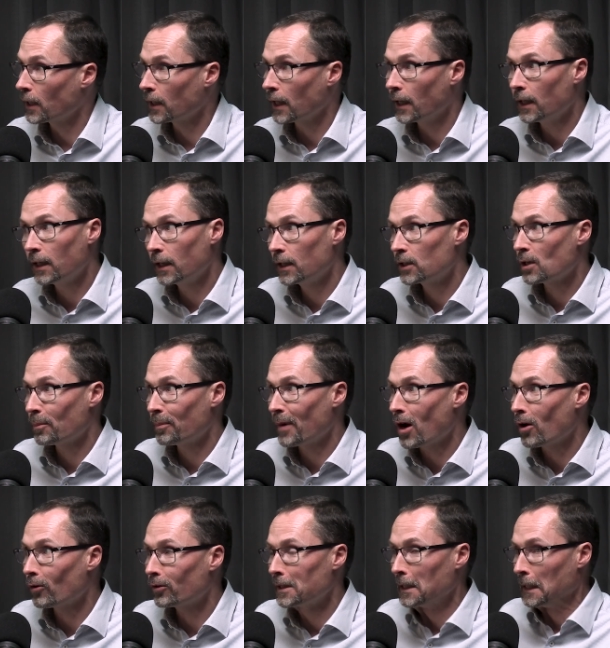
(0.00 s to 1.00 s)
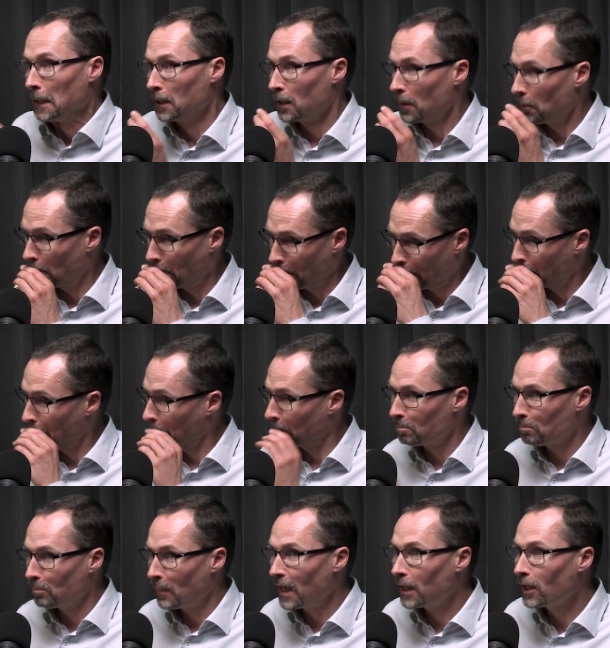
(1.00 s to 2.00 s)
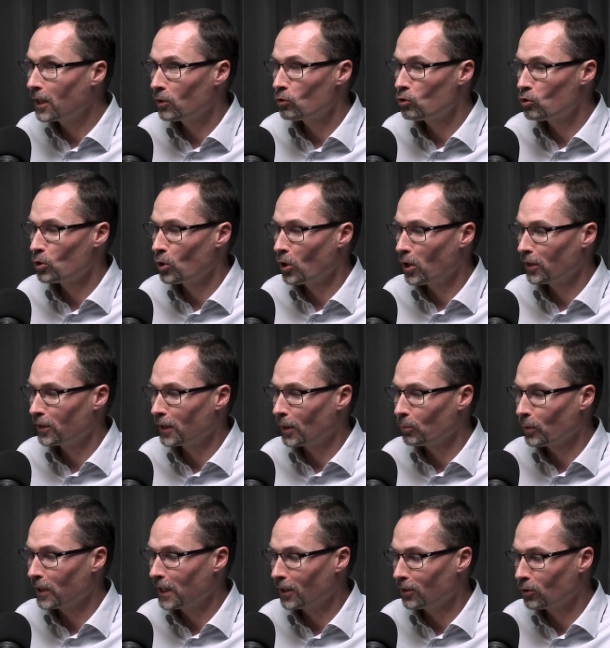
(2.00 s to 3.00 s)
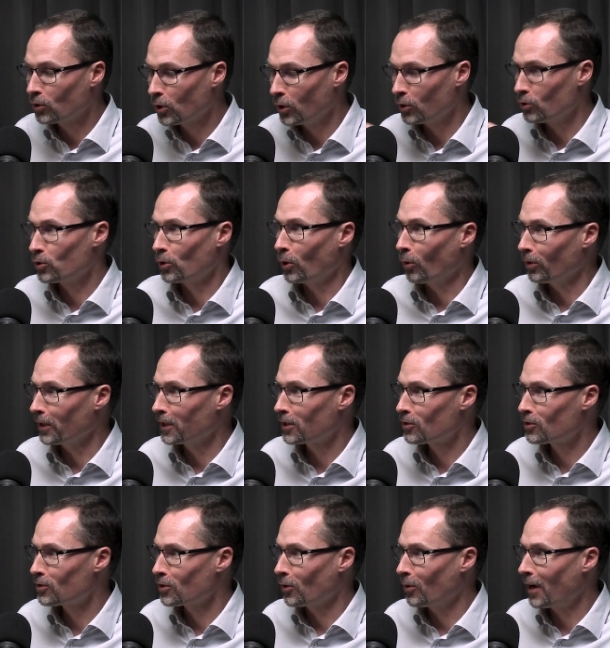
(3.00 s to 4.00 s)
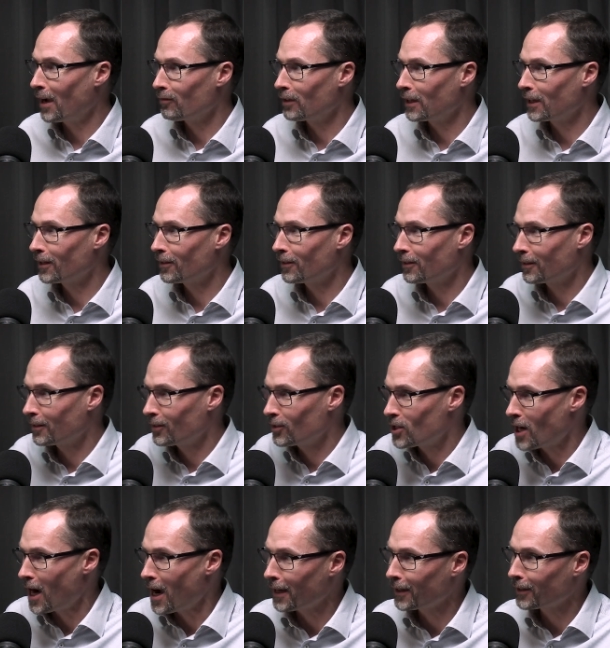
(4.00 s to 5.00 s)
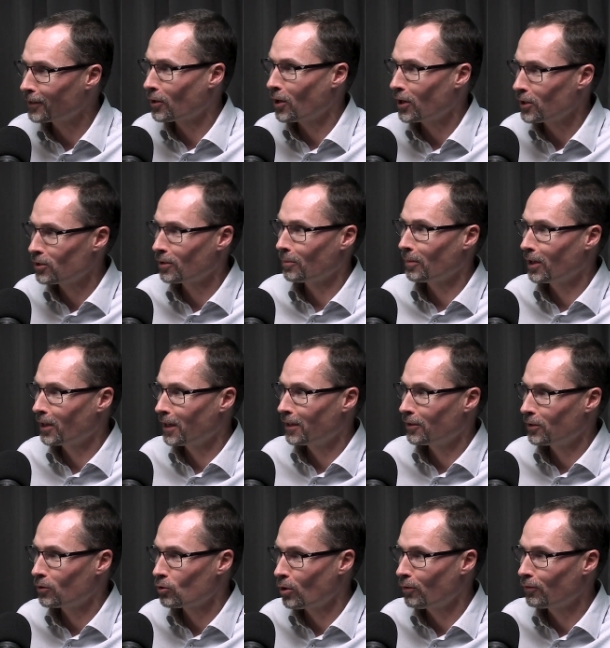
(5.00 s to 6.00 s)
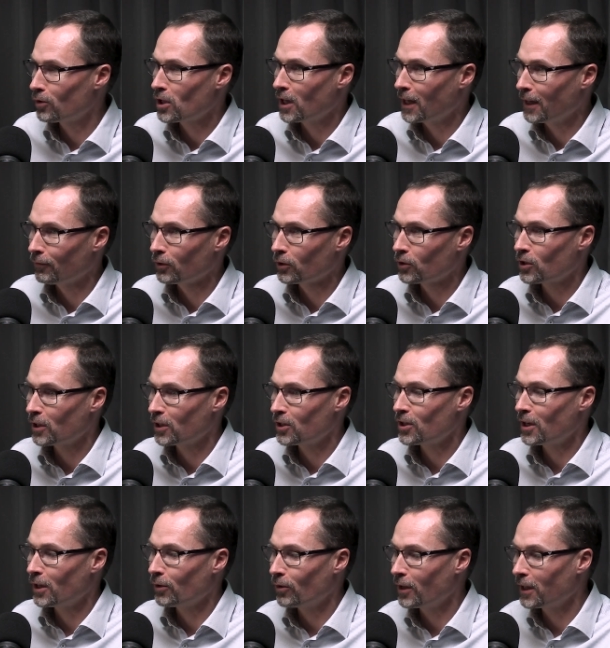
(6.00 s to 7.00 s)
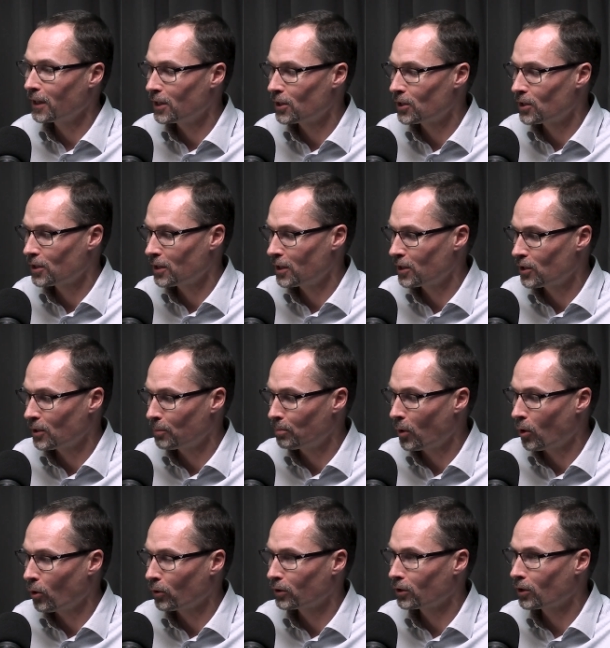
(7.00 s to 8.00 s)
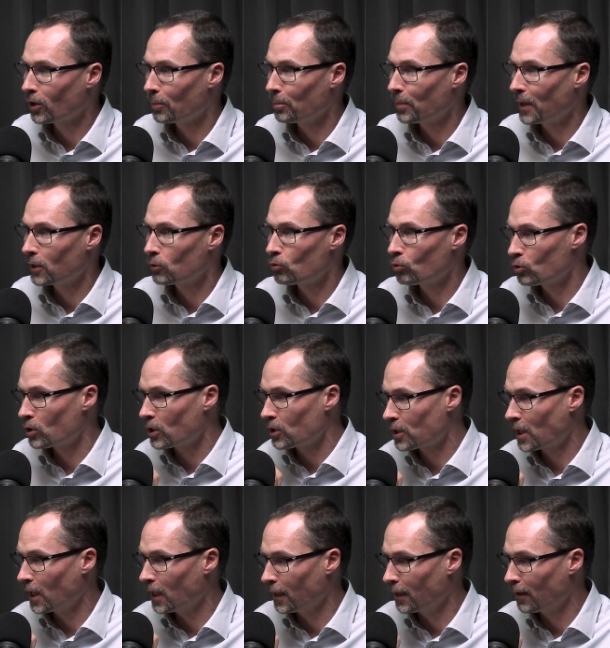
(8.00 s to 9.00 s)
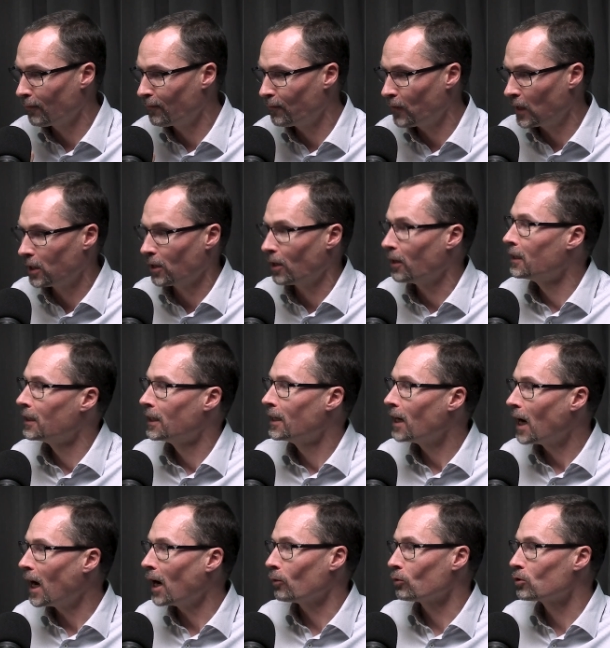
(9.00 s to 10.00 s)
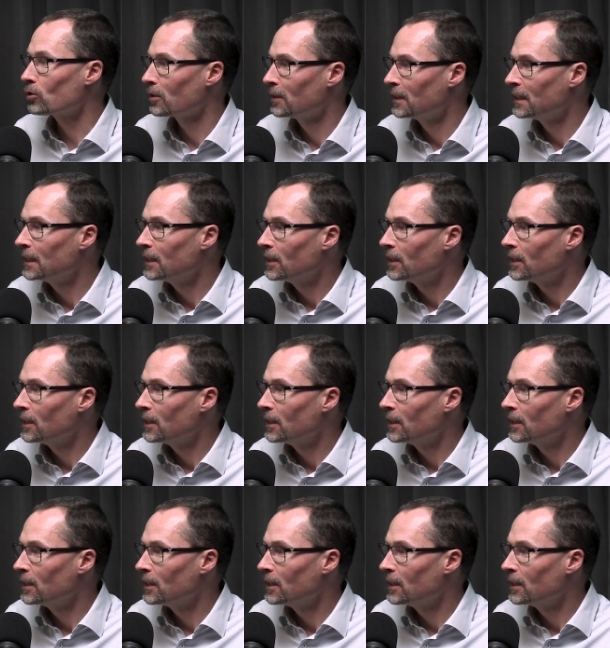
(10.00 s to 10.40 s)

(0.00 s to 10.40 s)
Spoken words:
Again, it's about making sure that we can control it. So having target customer service levels, etc., is important compared to just getting a figure out.